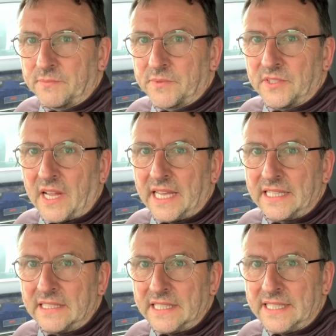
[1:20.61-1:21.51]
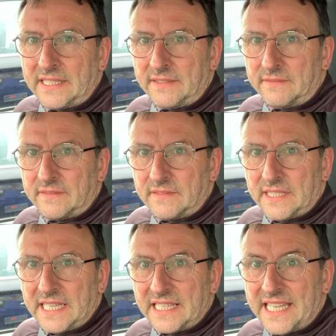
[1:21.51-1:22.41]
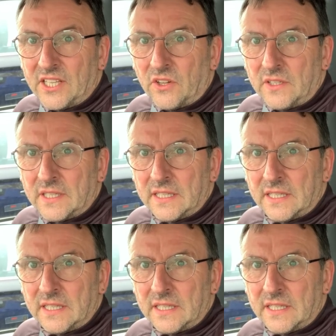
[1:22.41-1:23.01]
slightly illegal